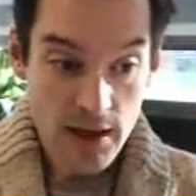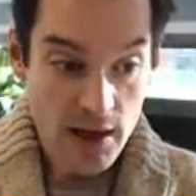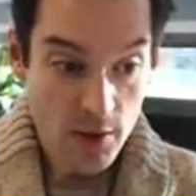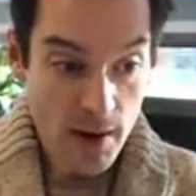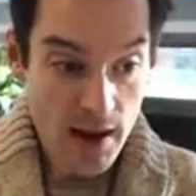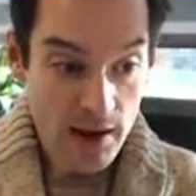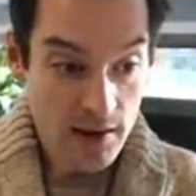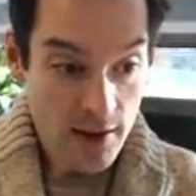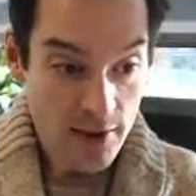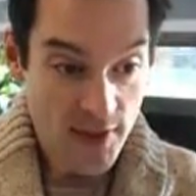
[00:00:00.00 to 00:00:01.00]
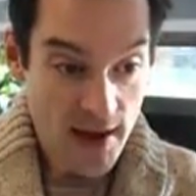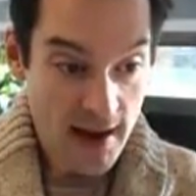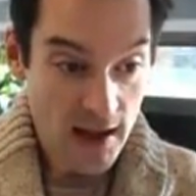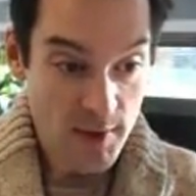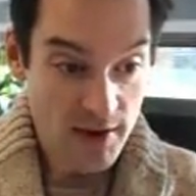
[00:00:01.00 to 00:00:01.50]
in a way that that
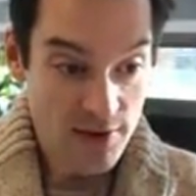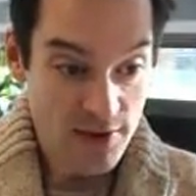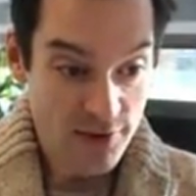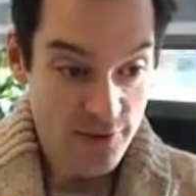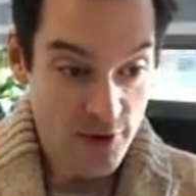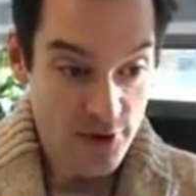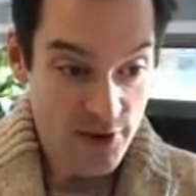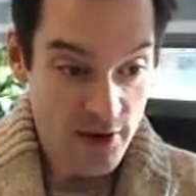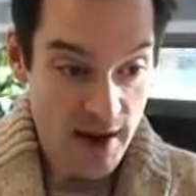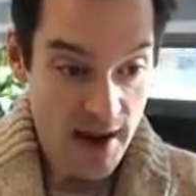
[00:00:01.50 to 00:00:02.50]
element is the first